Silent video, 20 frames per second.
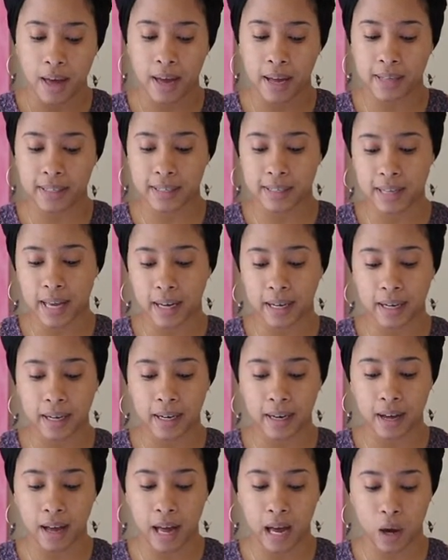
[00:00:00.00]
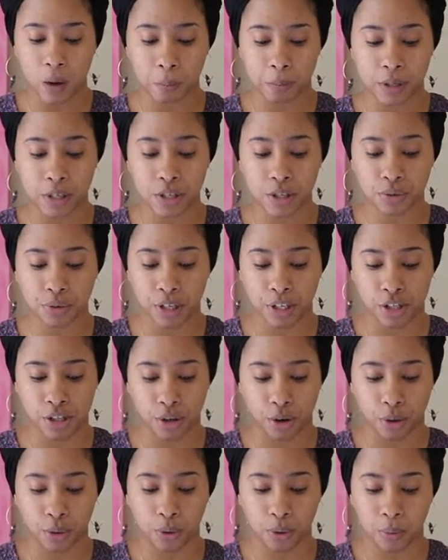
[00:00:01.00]
And second, a helpless
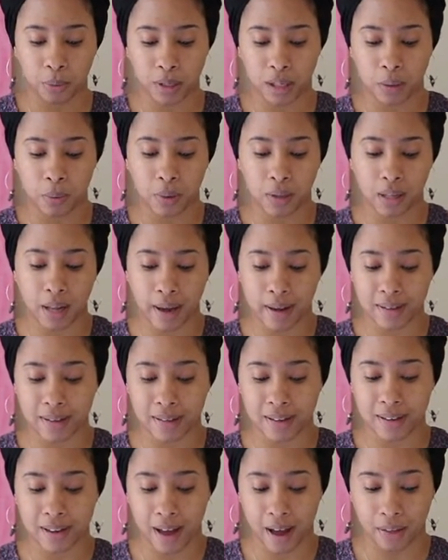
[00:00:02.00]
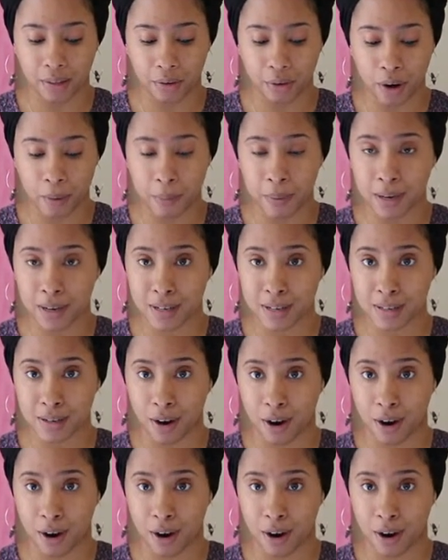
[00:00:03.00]
creature whom he would like to gather up in his